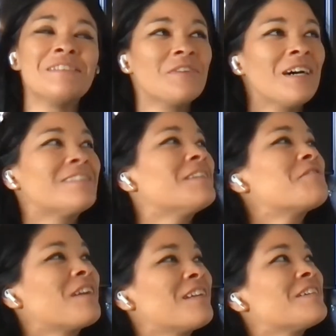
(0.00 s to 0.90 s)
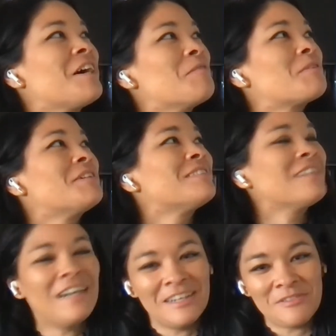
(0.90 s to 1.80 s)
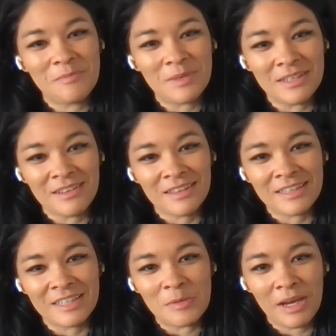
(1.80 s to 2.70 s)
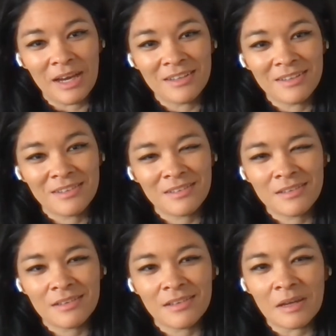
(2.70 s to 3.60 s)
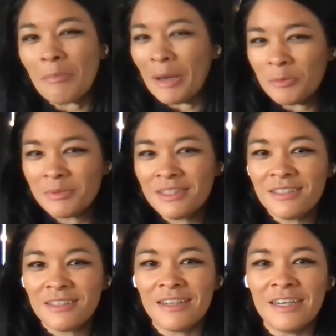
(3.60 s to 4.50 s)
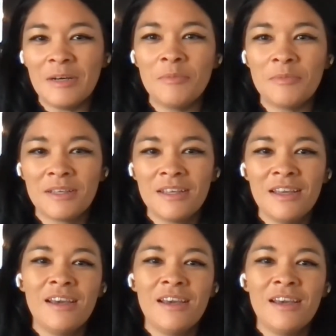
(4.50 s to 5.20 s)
you've asked at a funny time, because I've been thinking about like Melbourne.